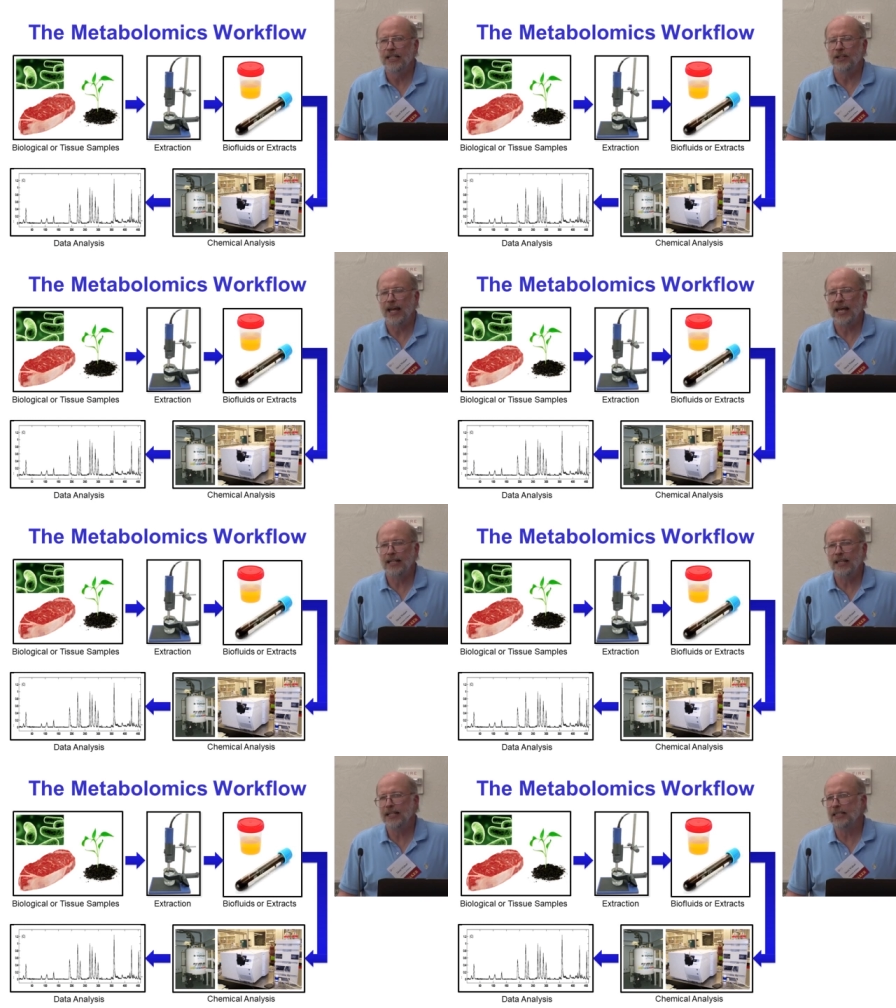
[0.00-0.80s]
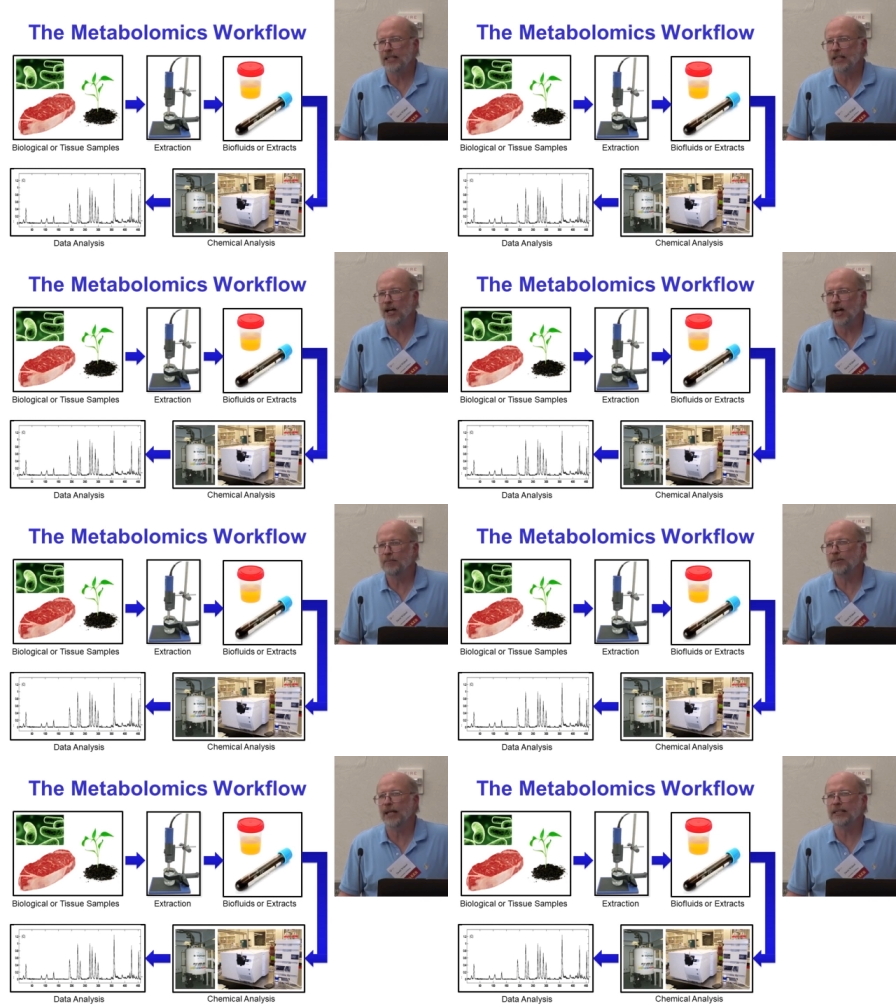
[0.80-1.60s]
You're analyzing
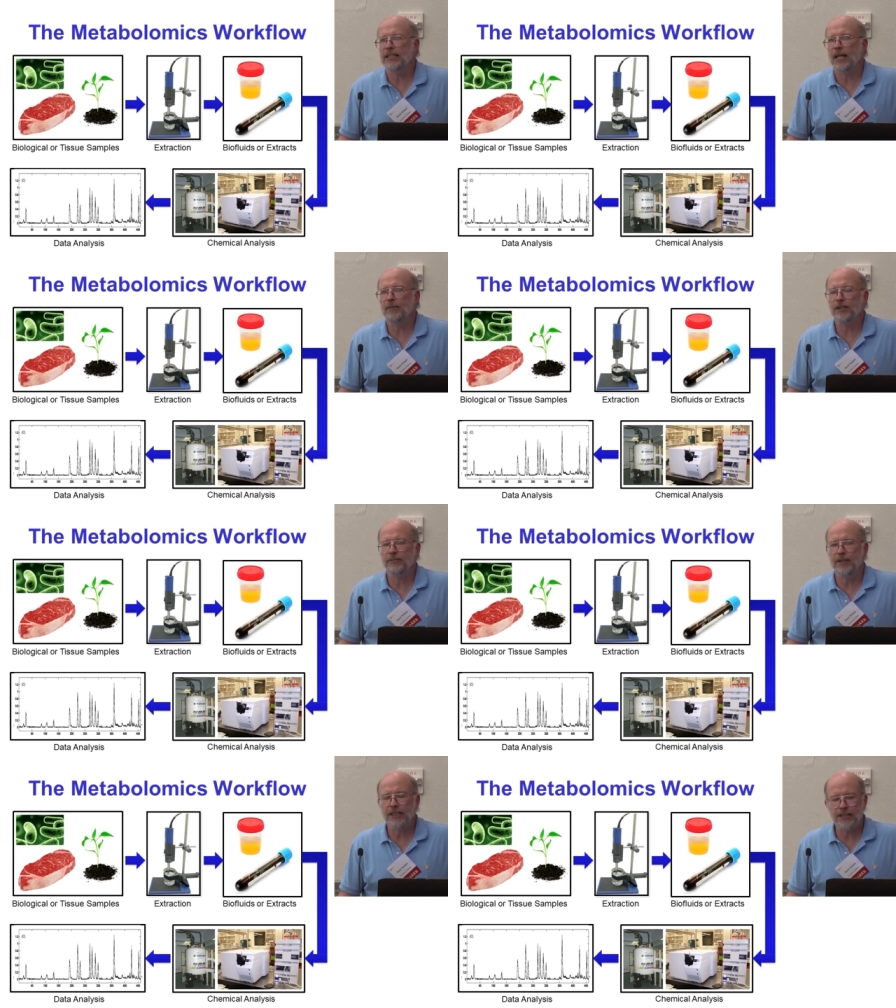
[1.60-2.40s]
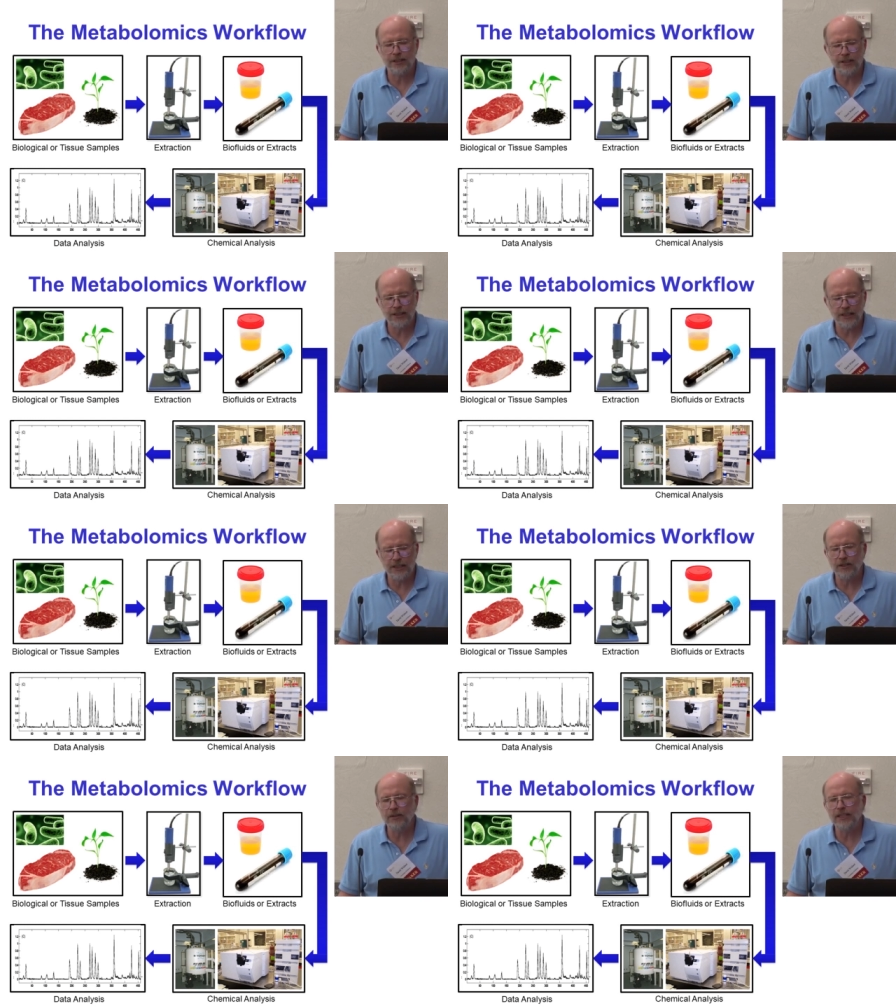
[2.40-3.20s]
complex chemical mixtures, and
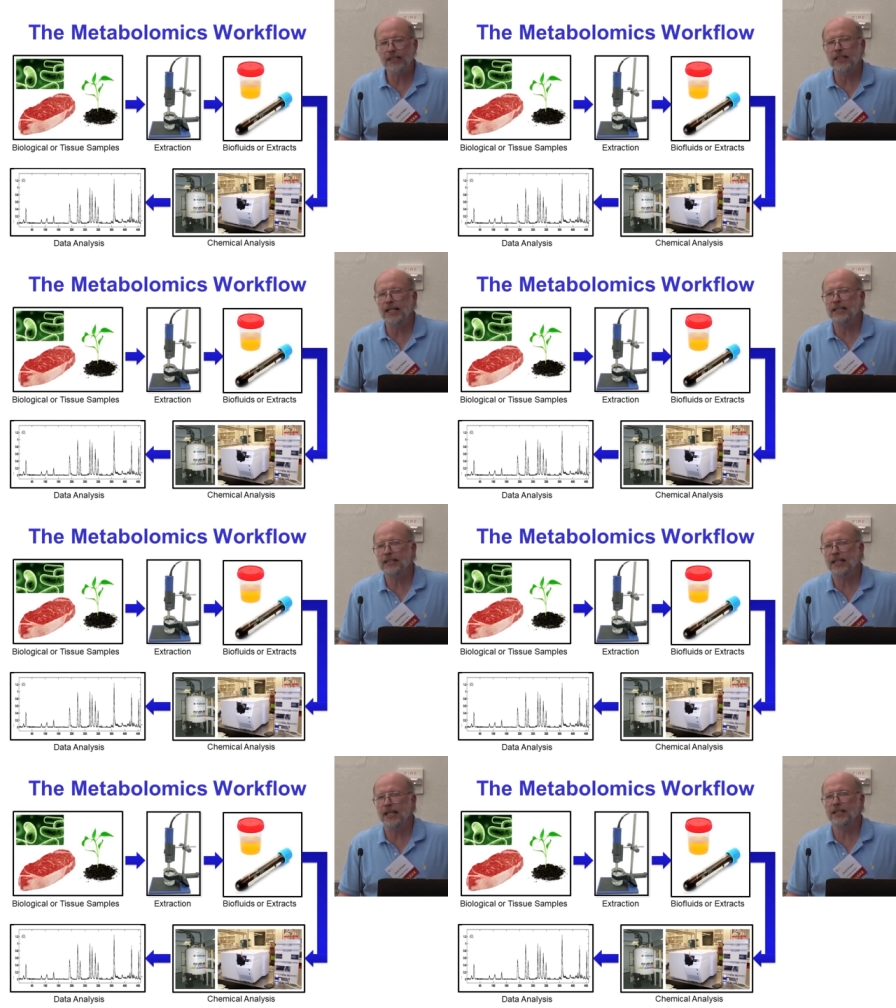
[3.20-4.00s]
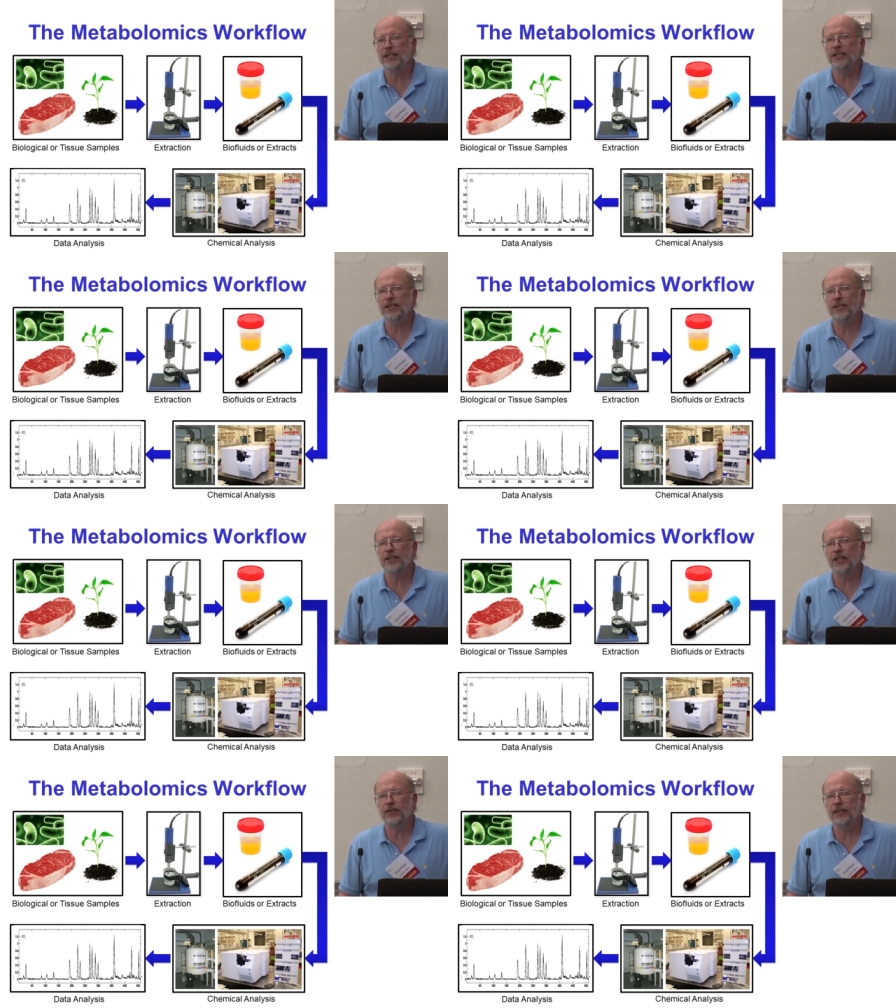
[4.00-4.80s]
it's only in the last 10 years or
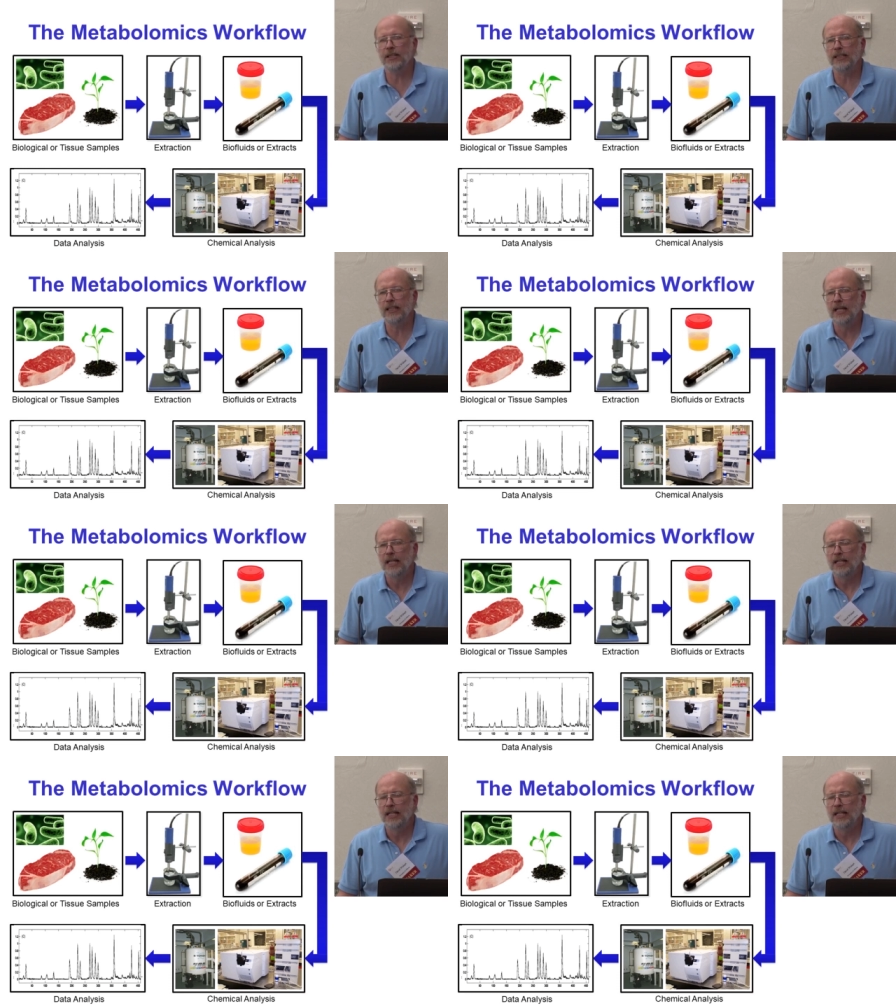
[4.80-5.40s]
so that the